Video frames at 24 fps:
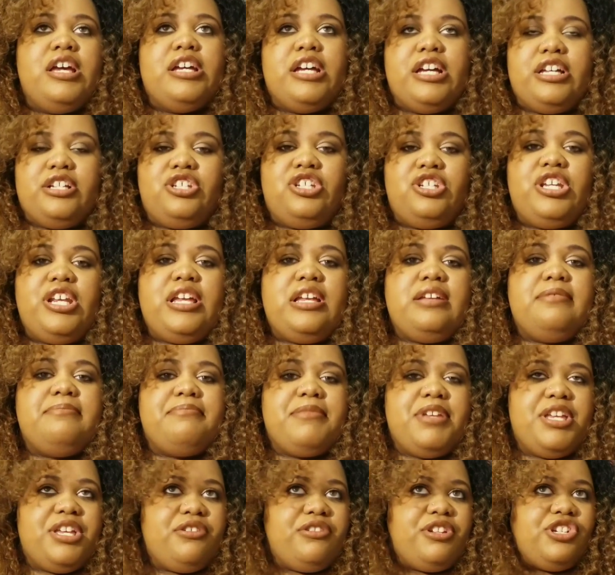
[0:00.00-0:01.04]
A cheat
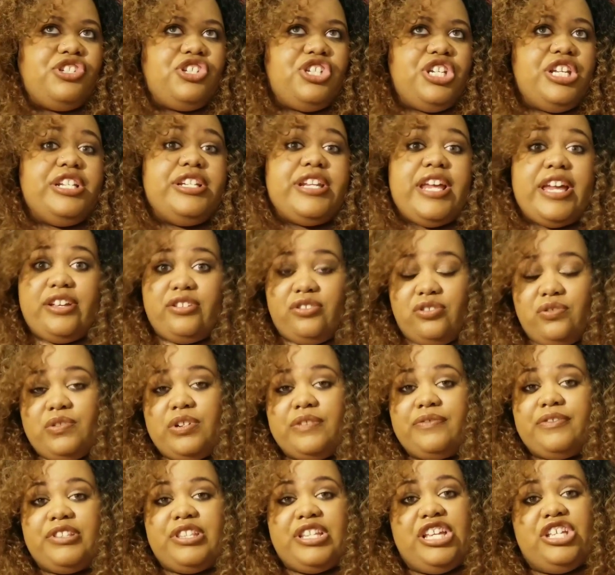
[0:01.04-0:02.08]
meal and cheat day is two
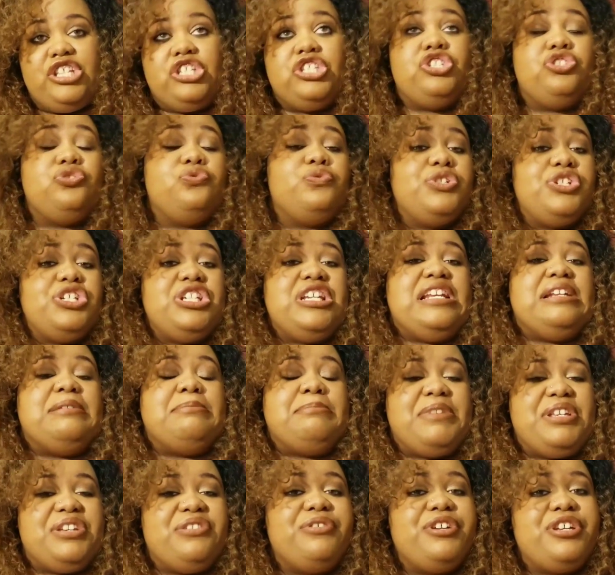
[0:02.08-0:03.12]
different things. Do a cheat
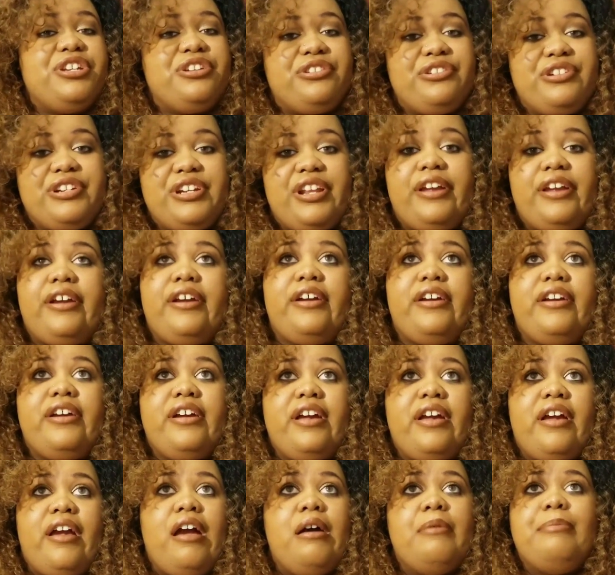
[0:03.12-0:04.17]
meal here and there,
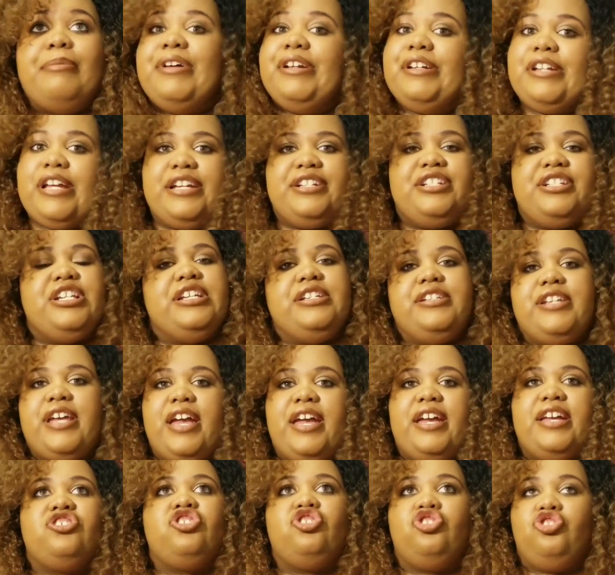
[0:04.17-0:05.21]
but not cheat
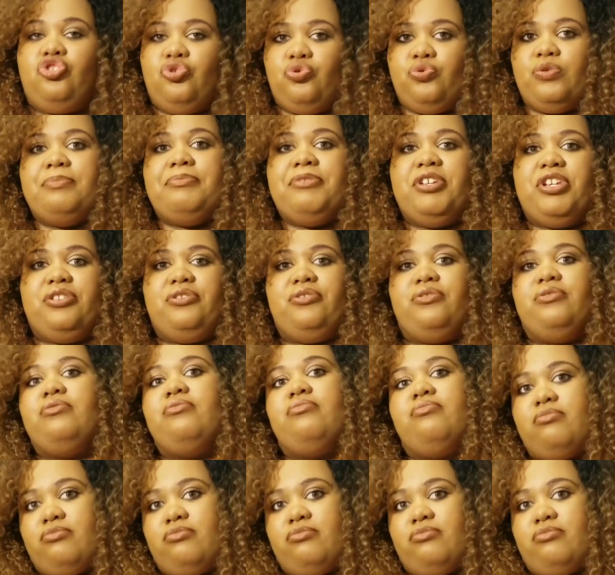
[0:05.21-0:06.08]
days. Just do a meal.